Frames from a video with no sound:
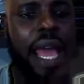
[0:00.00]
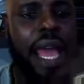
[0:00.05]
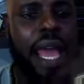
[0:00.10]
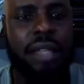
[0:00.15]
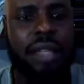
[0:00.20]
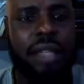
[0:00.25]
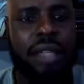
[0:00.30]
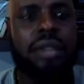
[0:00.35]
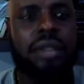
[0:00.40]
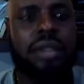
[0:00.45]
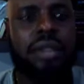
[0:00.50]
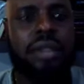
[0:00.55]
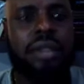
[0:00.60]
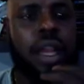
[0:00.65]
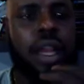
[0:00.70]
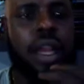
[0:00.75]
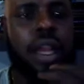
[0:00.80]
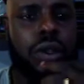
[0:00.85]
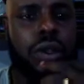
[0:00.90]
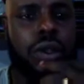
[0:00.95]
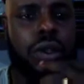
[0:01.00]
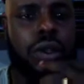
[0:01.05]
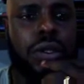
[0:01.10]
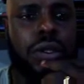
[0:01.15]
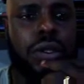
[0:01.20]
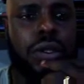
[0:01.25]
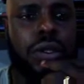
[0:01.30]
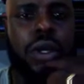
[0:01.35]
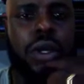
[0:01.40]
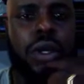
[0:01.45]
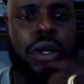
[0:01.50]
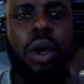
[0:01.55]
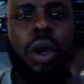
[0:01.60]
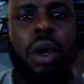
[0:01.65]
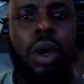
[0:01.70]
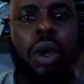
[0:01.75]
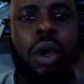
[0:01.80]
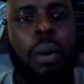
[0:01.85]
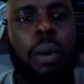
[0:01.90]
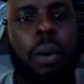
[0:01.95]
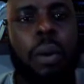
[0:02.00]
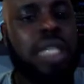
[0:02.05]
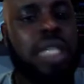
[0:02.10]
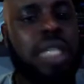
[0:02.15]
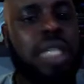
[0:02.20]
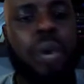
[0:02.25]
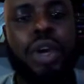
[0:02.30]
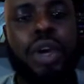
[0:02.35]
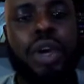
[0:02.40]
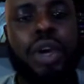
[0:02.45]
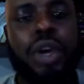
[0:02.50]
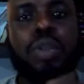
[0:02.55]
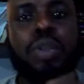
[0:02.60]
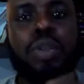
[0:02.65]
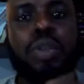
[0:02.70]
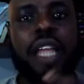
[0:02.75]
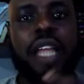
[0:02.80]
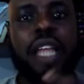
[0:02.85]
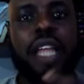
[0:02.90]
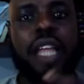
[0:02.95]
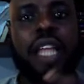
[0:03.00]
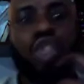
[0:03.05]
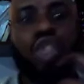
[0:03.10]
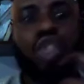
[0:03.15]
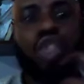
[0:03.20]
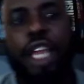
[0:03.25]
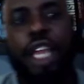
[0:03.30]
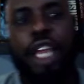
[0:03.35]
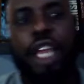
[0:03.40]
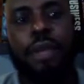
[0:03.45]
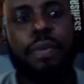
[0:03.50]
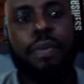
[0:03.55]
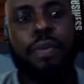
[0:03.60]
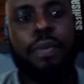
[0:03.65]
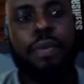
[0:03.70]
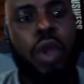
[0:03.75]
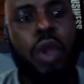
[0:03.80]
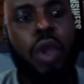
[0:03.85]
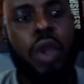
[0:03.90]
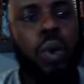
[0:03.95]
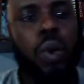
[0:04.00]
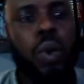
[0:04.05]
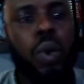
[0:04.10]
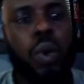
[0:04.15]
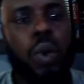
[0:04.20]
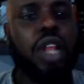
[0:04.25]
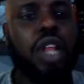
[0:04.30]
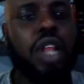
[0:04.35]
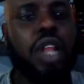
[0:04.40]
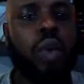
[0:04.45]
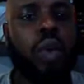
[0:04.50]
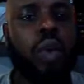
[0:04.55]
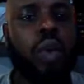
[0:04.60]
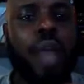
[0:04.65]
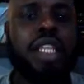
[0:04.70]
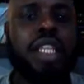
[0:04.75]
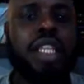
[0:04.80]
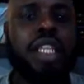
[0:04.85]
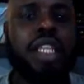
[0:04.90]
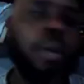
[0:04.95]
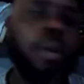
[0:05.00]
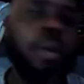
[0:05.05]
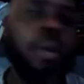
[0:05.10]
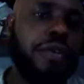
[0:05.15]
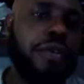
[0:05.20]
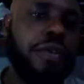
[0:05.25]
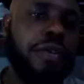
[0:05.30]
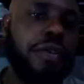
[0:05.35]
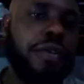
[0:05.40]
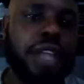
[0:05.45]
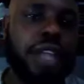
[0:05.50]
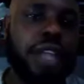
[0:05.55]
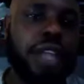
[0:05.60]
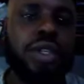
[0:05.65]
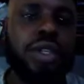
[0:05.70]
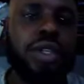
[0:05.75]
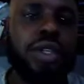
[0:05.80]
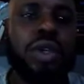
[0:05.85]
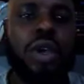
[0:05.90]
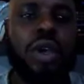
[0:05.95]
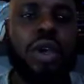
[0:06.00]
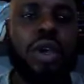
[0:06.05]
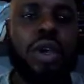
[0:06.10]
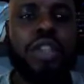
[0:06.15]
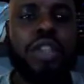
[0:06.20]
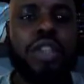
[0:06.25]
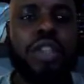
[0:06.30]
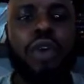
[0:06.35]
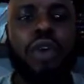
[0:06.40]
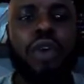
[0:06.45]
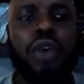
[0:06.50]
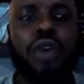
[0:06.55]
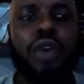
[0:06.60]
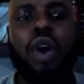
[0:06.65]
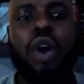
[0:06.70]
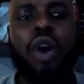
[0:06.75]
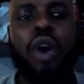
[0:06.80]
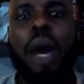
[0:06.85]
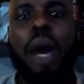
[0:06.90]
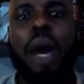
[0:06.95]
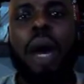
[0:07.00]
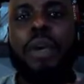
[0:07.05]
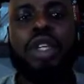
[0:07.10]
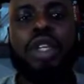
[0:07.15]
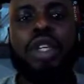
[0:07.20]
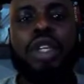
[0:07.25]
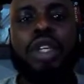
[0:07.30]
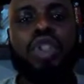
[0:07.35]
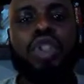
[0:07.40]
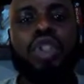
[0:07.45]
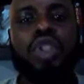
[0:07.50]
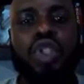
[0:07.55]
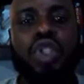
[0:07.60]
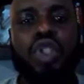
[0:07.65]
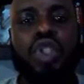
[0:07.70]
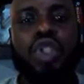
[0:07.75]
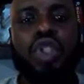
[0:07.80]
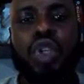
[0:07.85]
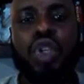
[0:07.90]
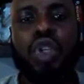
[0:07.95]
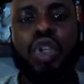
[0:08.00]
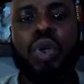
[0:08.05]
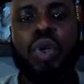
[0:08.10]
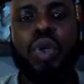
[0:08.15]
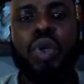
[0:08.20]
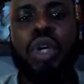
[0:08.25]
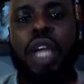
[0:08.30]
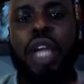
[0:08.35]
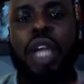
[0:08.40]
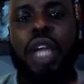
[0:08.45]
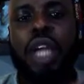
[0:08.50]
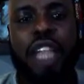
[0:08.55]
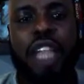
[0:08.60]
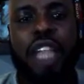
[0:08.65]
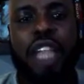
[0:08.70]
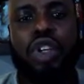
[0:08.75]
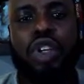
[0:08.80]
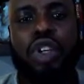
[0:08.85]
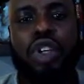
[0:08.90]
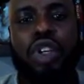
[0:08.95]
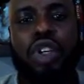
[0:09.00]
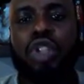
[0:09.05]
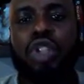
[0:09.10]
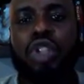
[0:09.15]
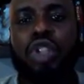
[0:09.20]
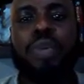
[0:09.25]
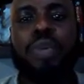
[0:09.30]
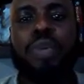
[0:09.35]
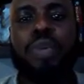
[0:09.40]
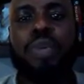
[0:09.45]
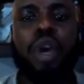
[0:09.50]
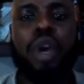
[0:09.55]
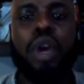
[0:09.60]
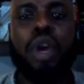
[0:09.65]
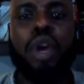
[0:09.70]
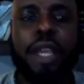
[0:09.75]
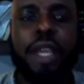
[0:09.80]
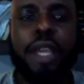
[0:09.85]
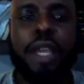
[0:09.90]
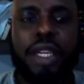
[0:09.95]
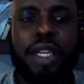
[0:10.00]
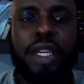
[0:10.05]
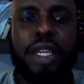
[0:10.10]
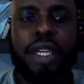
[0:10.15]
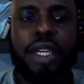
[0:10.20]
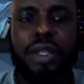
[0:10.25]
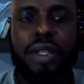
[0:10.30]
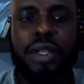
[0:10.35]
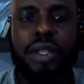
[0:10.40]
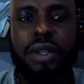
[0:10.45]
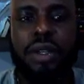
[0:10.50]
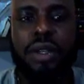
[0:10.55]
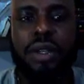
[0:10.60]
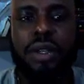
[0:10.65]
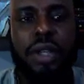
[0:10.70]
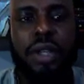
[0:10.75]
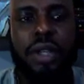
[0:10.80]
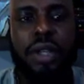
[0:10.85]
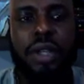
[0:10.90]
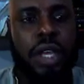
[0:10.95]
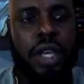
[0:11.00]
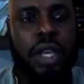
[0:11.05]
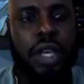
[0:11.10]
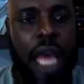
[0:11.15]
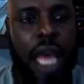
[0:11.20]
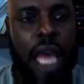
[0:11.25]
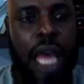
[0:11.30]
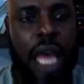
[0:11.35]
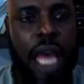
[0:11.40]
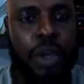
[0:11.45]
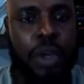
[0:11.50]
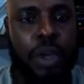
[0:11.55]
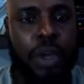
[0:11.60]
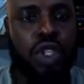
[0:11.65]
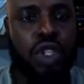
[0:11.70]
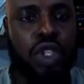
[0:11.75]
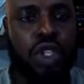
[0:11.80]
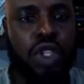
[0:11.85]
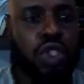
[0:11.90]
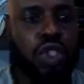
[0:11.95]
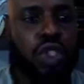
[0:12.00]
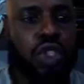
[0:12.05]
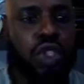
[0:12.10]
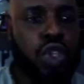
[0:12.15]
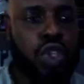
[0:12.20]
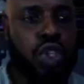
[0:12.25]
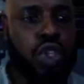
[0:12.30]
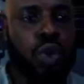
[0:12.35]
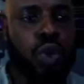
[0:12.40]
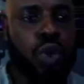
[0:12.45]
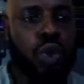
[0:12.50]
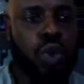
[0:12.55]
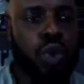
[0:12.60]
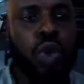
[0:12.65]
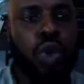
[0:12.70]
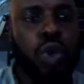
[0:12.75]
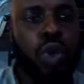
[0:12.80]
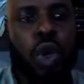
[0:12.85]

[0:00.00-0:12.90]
and a lot. What are we going to be learning today? We're going to learn quite a number of things. First of all, I'm going to introduce to you introduction to Bitcoin basics. I'm going to introduce to you